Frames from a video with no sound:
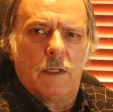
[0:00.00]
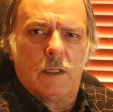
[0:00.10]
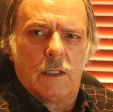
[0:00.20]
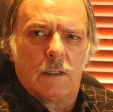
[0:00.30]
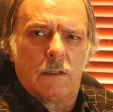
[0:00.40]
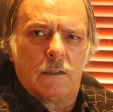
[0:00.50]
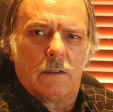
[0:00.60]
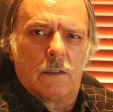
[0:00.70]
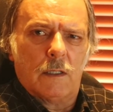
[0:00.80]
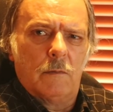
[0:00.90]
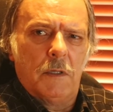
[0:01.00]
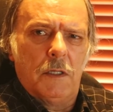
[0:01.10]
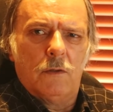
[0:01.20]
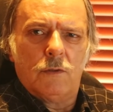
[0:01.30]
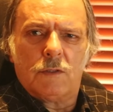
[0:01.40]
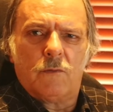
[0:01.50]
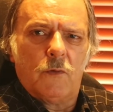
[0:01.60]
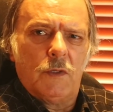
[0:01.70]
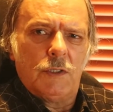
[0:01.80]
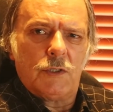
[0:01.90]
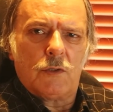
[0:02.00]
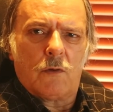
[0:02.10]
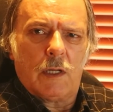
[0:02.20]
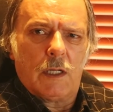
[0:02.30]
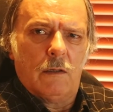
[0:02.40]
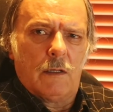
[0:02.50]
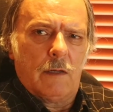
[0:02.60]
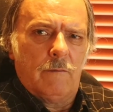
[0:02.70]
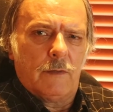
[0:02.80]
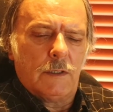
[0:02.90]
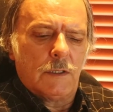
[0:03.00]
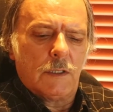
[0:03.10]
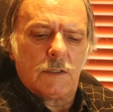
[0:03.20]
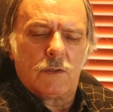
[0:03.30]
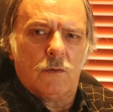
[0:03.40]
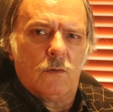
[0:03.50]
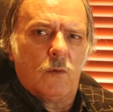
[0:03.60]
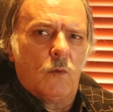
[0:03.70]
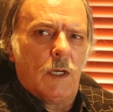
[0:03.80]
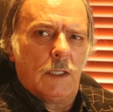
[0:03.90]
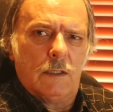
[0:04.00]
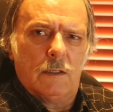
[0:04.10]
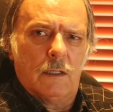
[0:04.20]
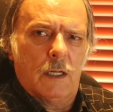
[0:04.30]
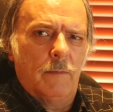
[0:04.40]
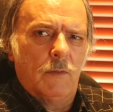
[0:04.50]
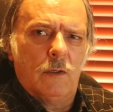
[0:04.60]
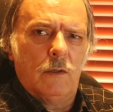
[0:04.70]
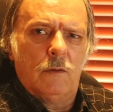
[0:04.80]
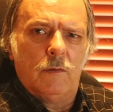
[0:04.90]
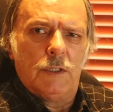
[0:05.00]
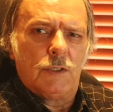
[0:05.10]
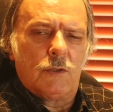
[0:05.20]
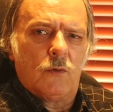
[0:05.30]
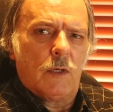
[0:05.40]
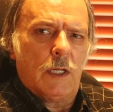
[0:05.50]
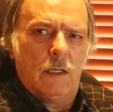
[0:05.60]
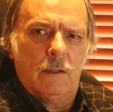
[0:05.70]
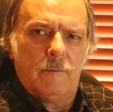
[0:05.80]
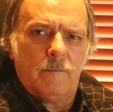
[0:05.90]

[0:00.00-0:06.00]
that can be used for historical references or what. I'm no historian.